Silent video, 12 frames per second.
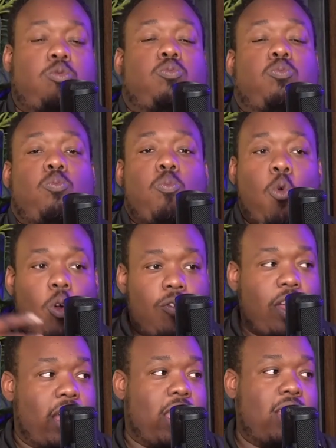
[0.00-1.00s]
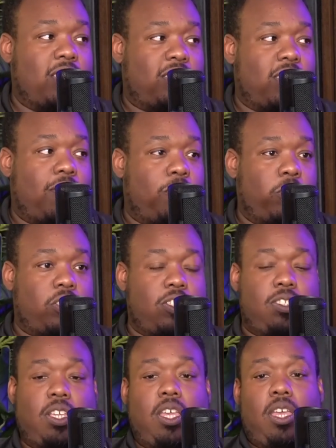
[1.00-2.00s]
more of that kind of stuff, which
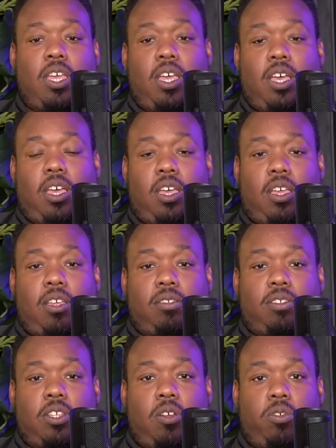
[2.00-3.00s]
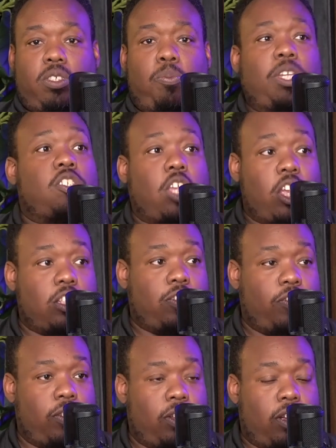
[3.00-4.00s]
is, it's a big change
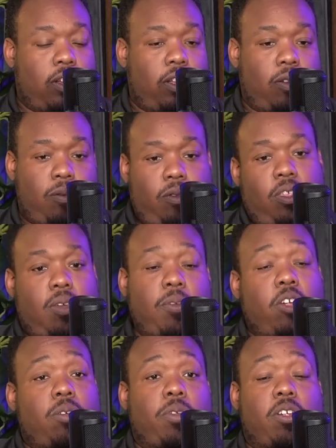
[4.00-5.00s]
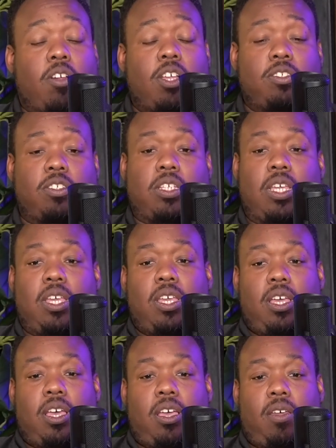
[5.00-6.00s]
for the American Red Cross.
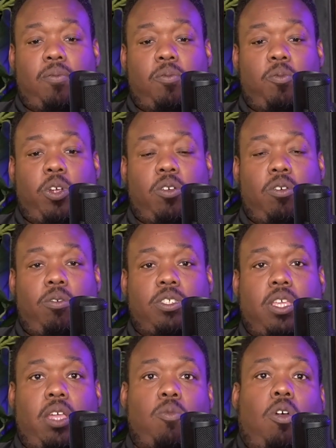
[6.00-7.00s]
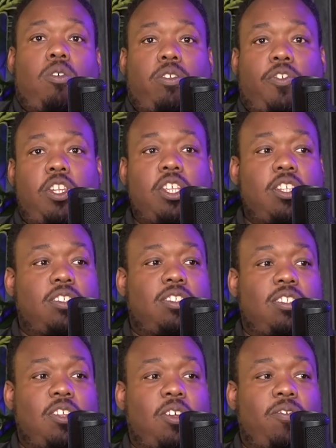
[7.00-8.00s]
We were always like, well, if you need
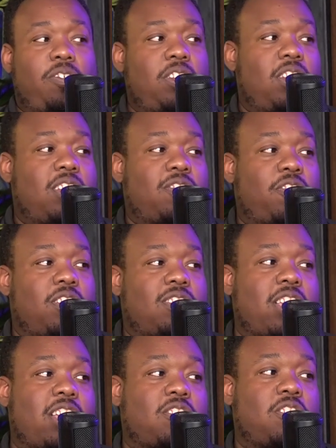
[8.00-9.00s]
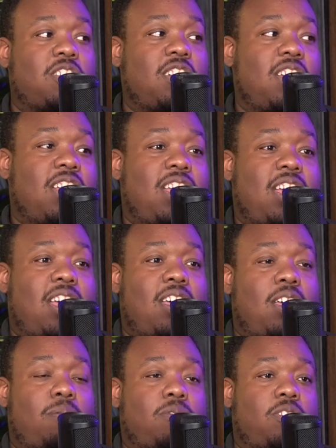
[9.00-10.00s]
us for a disaster,
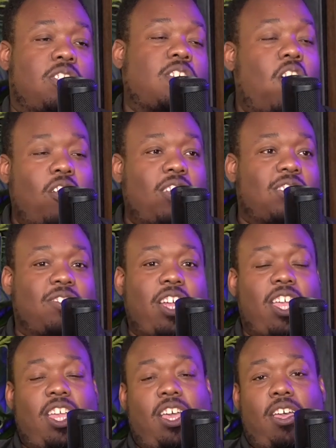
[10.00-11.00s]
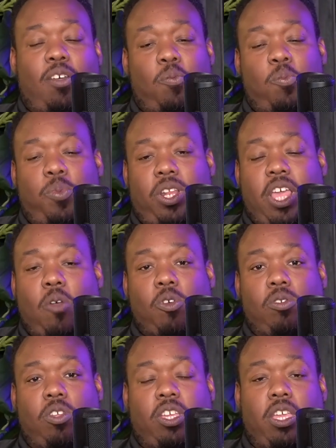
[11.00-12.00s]
just call us, right? But now we're
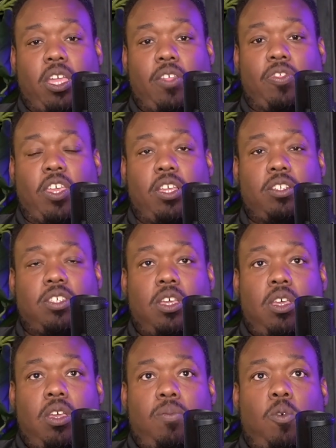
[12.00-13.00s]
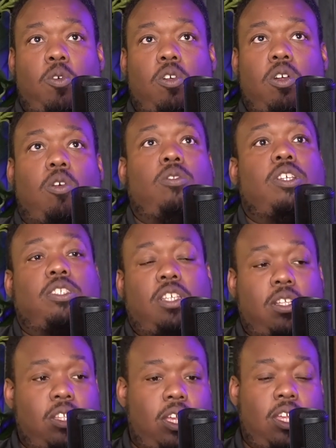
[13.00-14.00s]
looking at things more
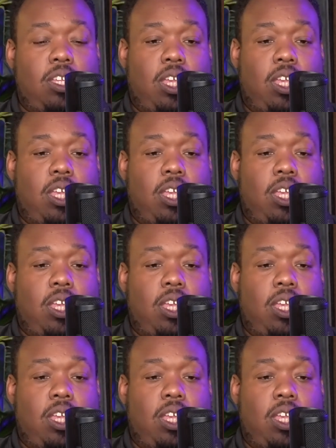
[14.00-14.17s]
holistically,